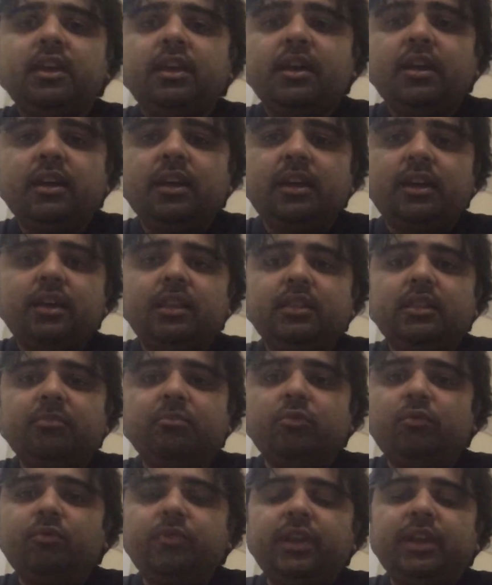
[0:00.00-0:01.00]
The
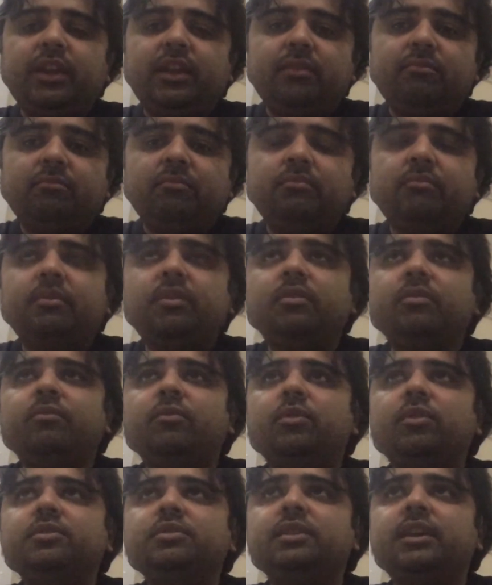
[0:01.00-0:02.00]
movie
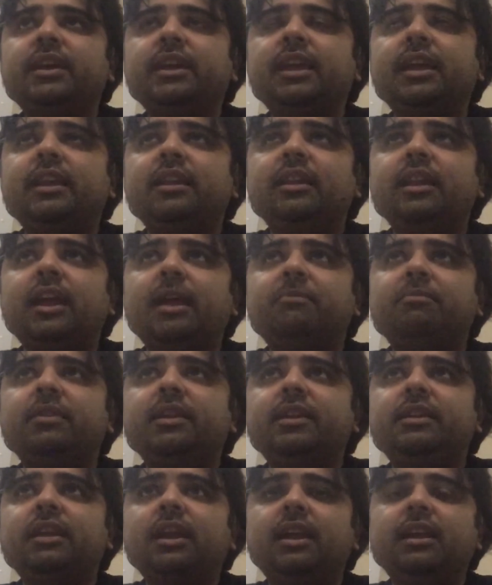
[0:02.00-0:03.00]
was again
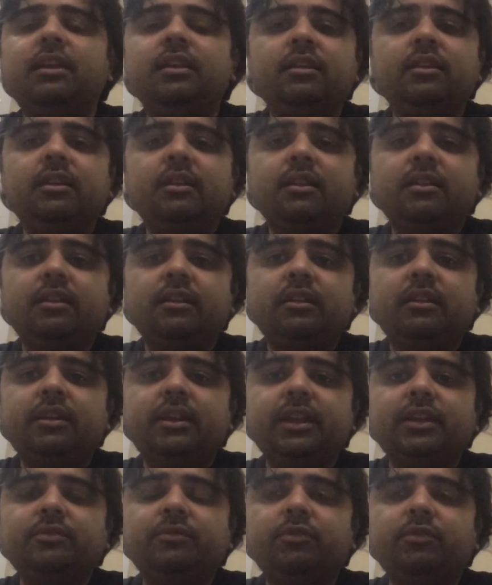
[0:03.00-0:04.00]
aptly titled
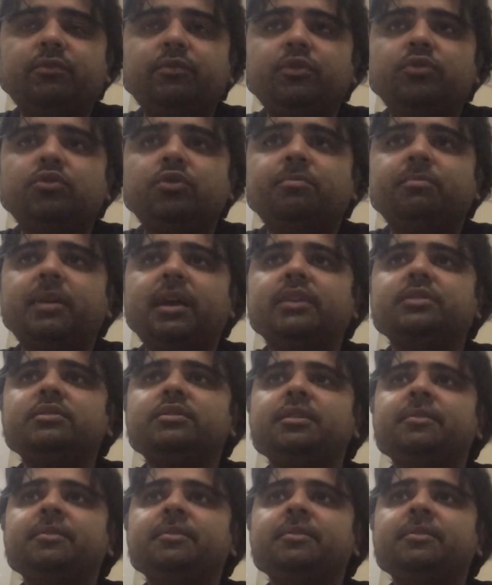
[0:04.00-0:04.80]
Days of the Future Past,